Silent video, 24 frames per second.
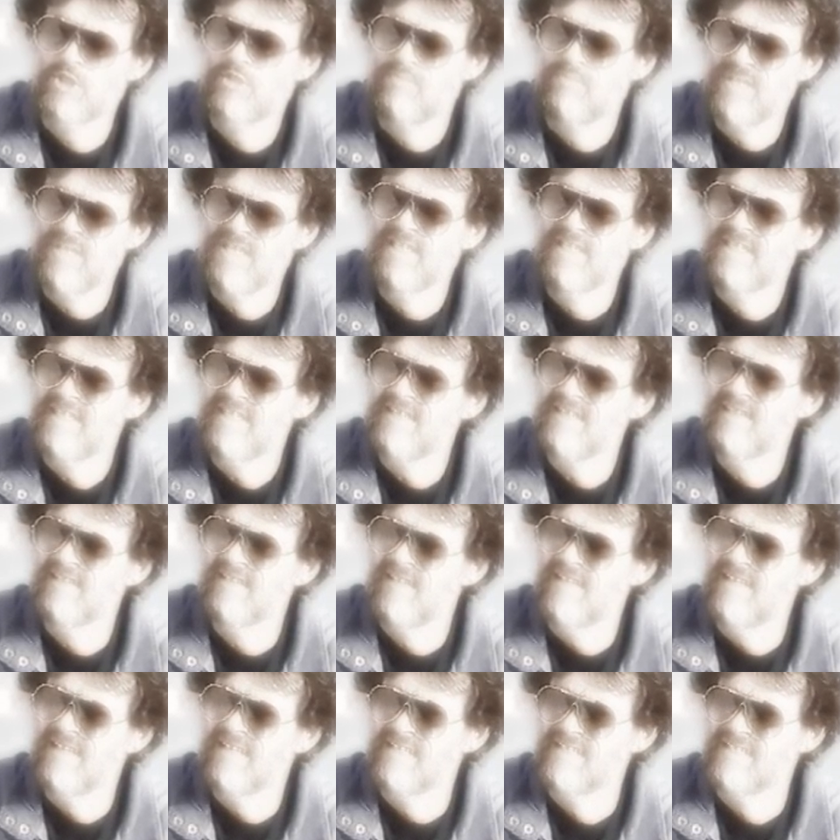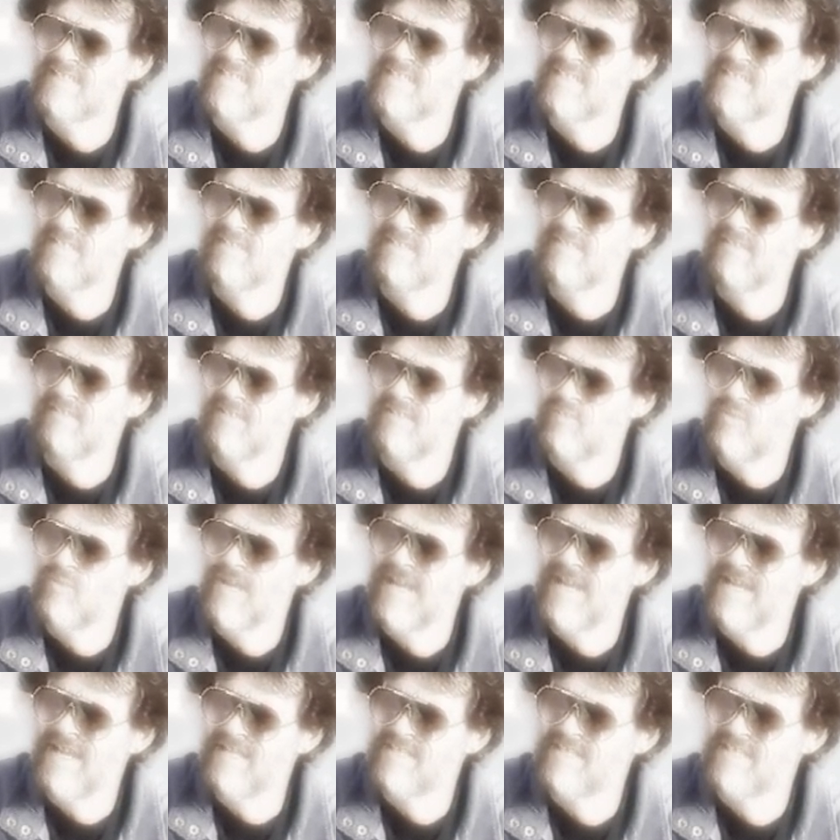should be legalized in the
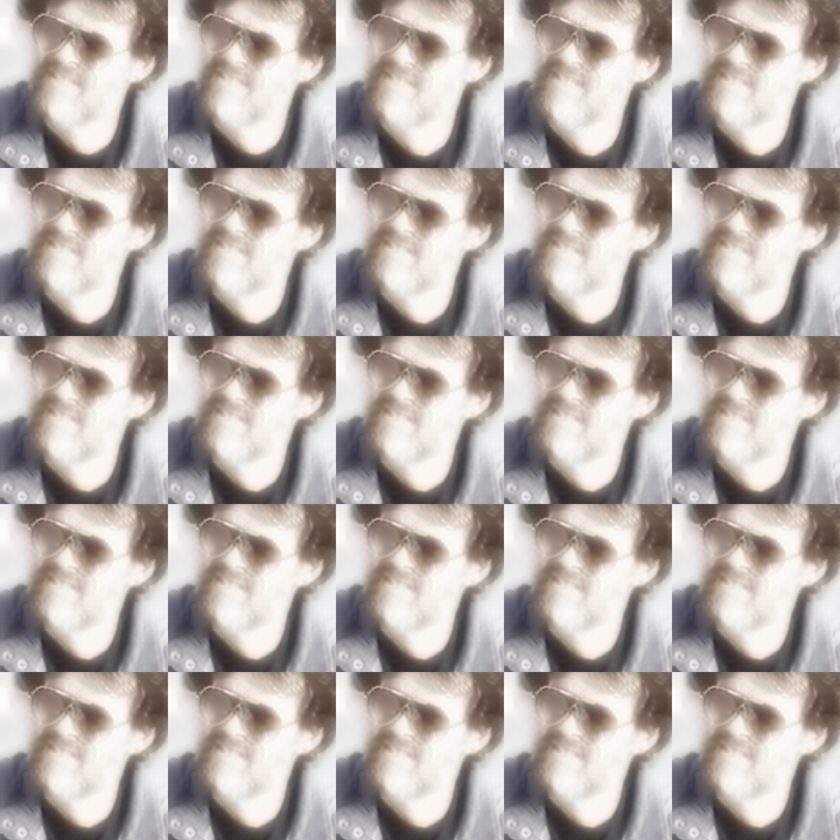West.